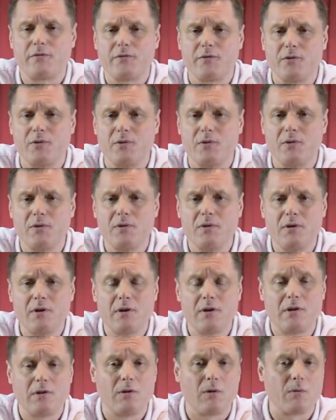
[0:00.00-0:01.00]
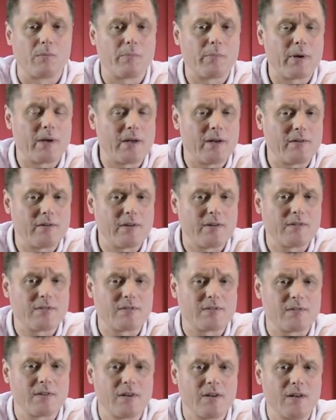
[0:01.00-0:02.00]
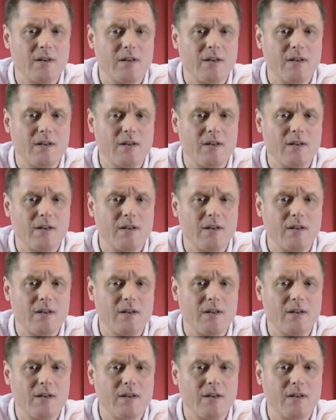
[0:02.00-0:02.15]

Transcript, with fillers: for long periods